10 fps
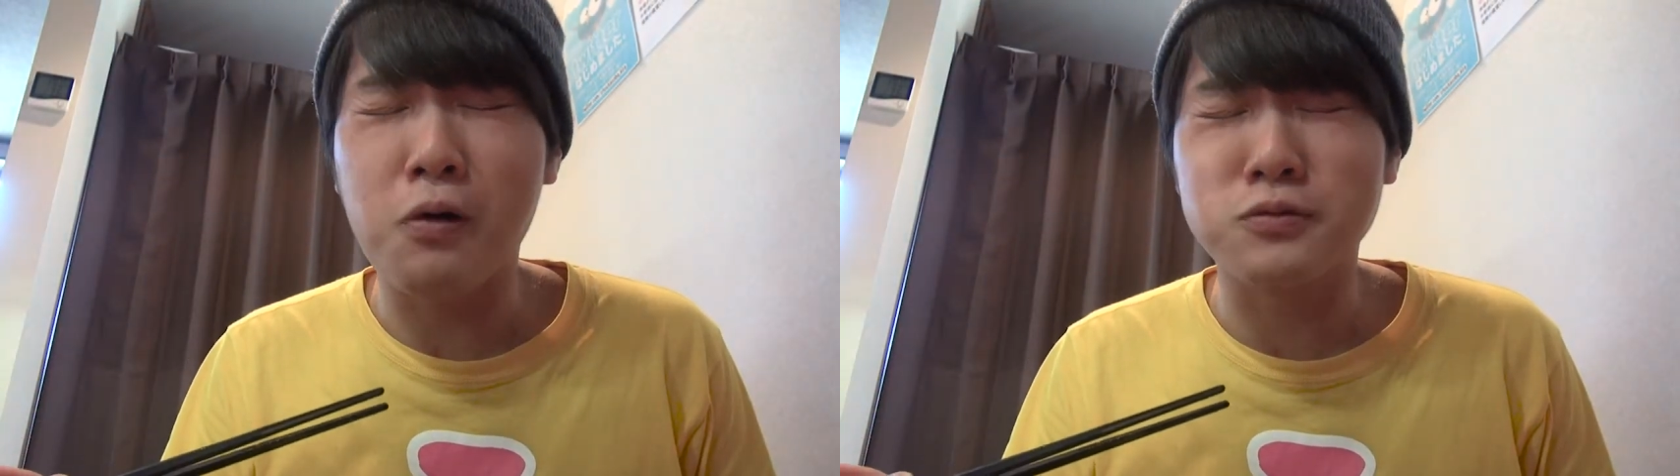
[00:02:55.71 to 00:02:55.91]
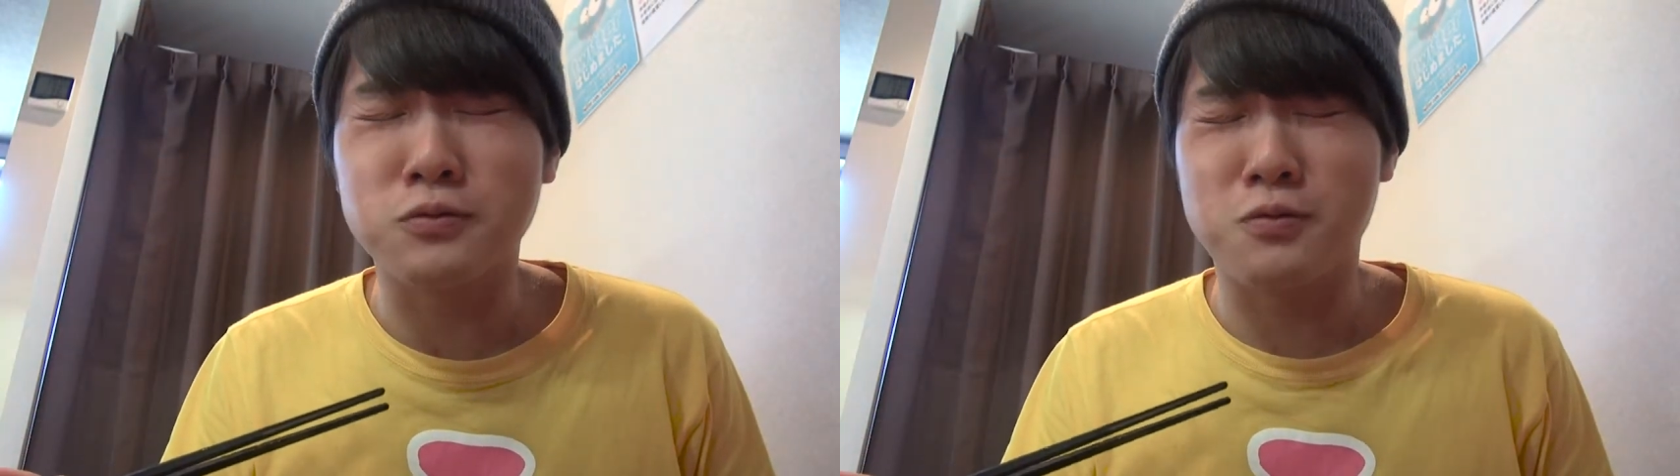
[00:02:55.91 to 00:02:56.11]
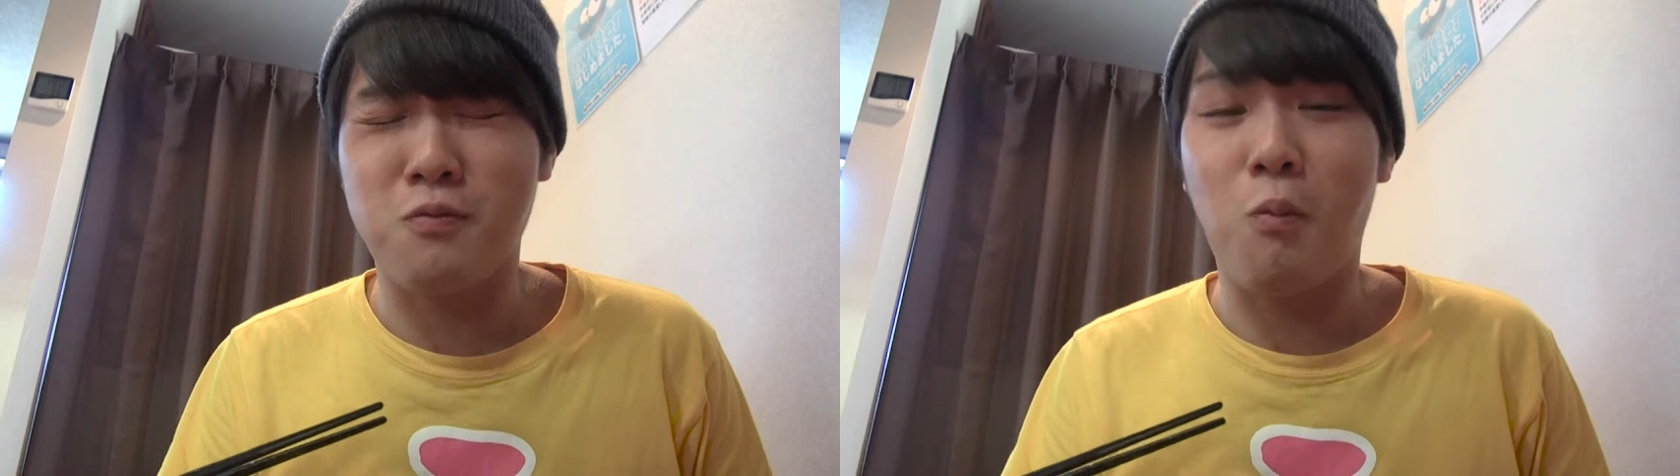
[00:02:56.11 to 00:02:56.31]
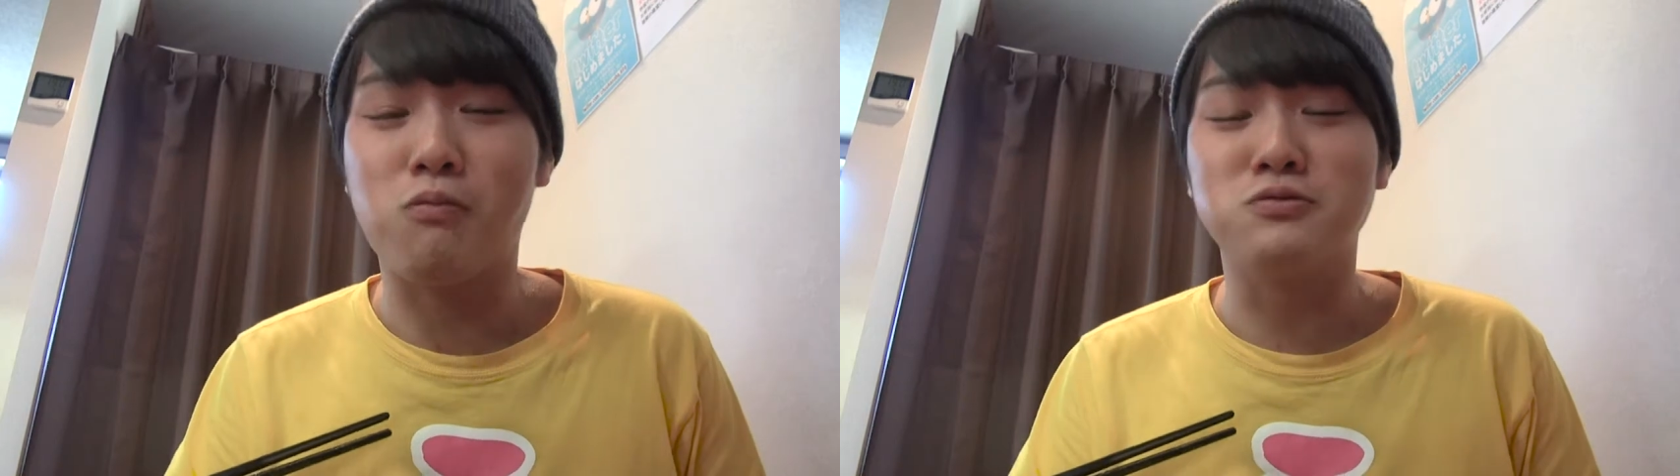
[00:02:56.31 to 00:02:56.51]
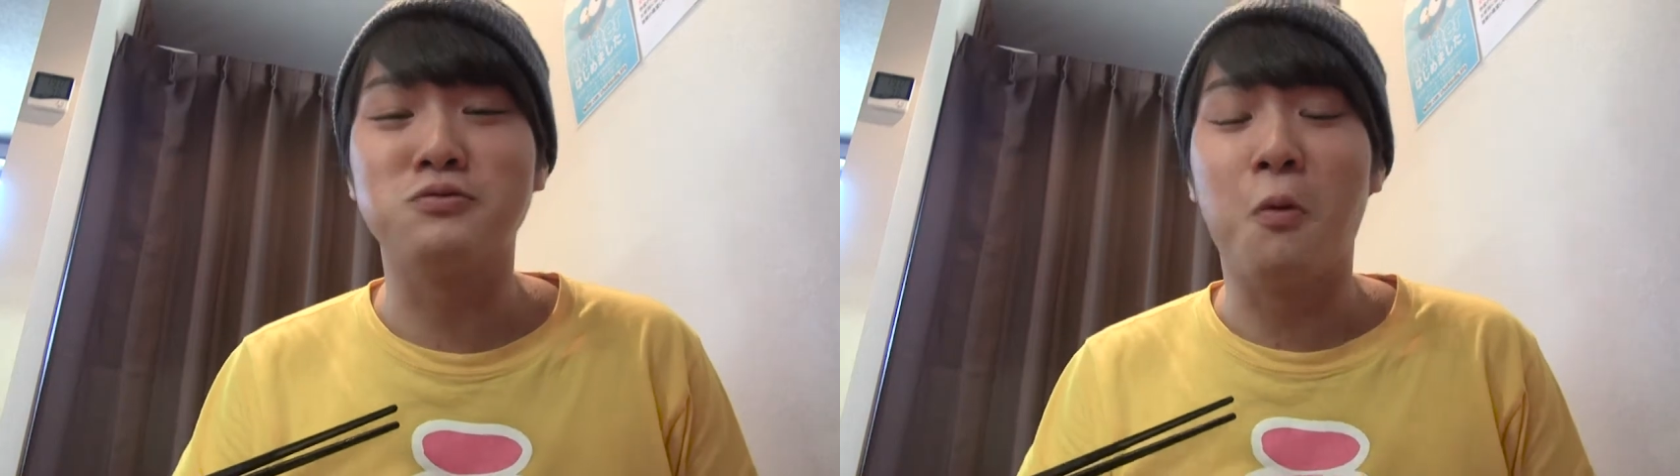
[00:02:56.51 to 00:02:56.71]
And
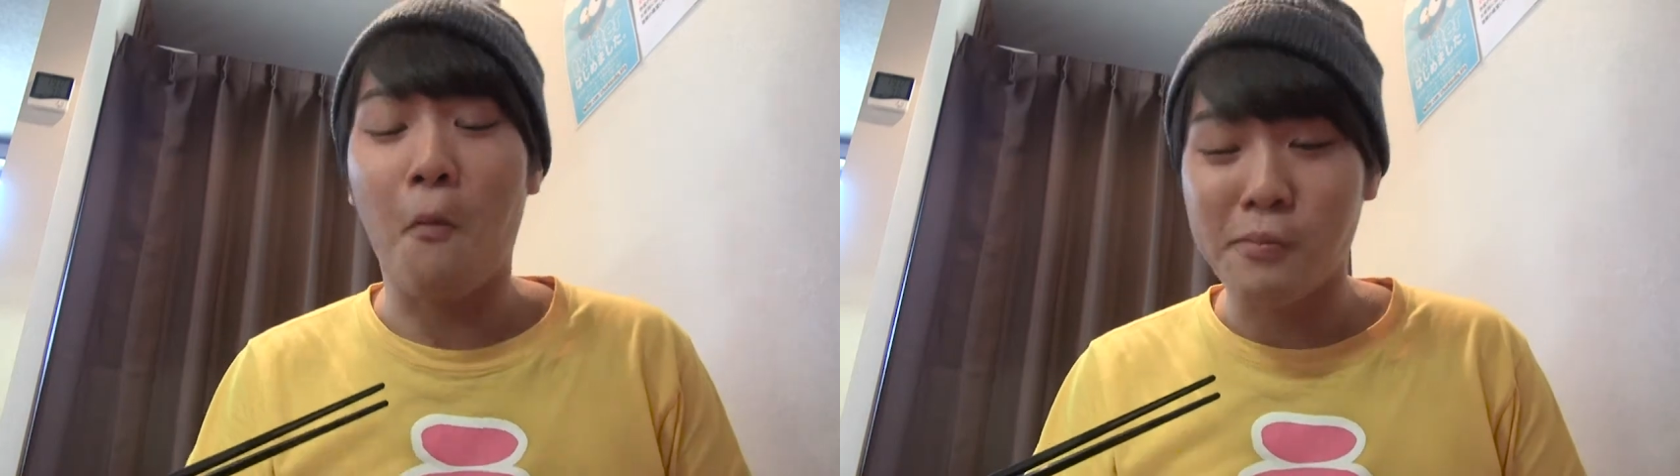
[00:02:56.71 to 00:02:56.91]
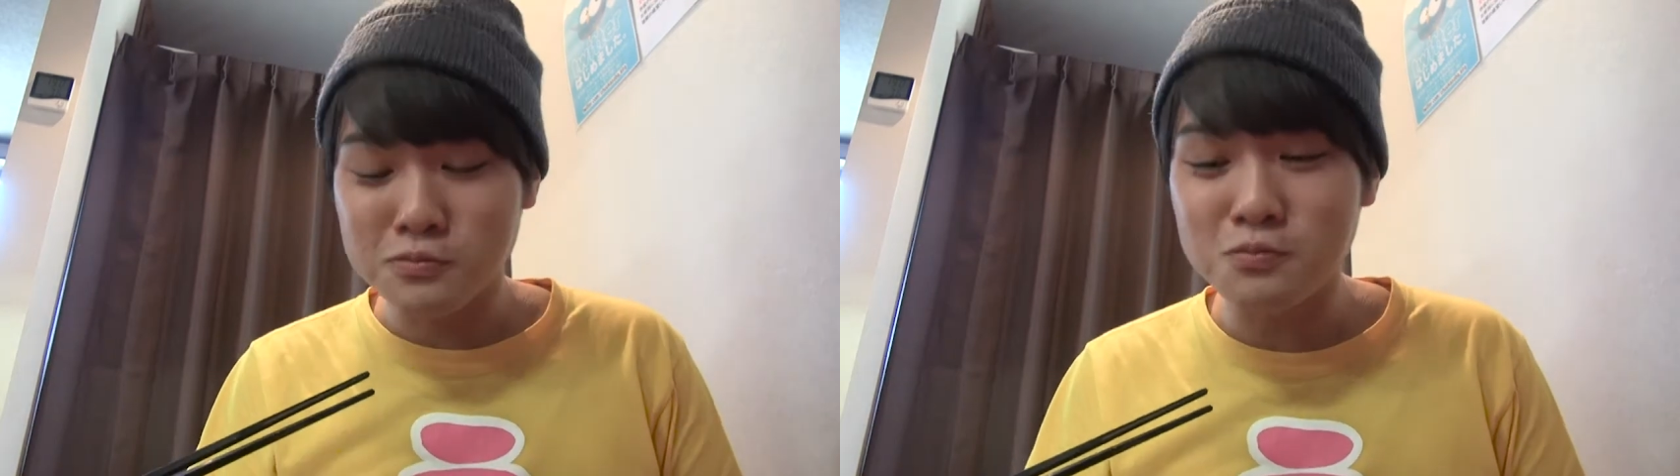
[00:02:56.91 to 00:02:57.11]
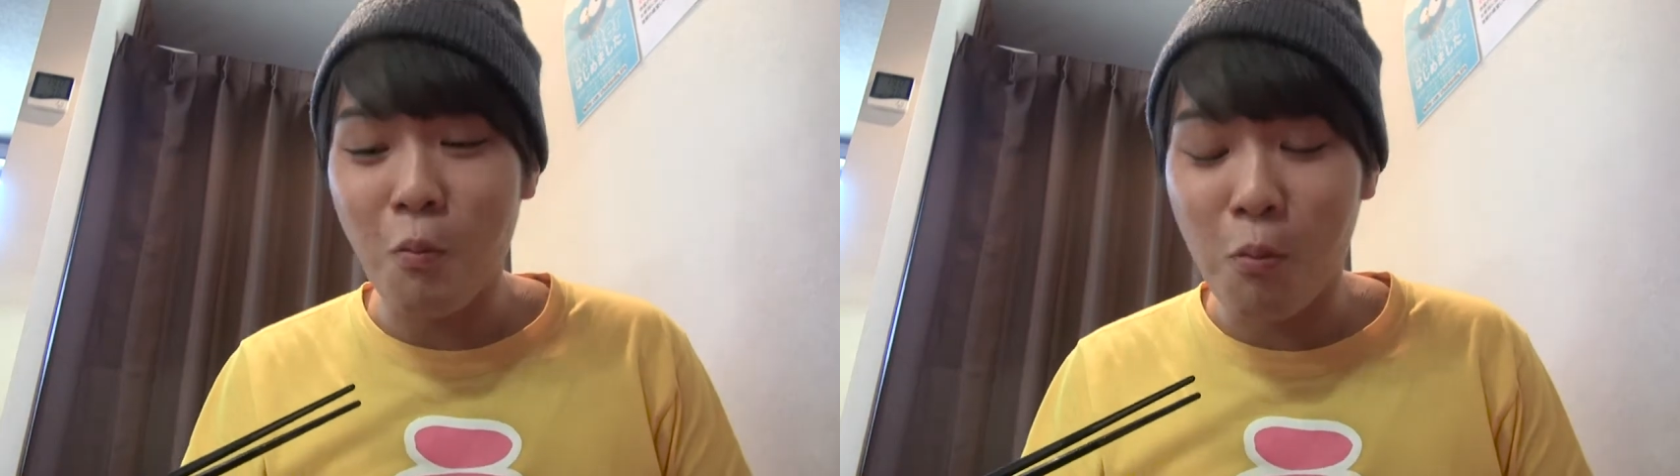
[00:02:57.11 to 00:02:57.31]
now he moves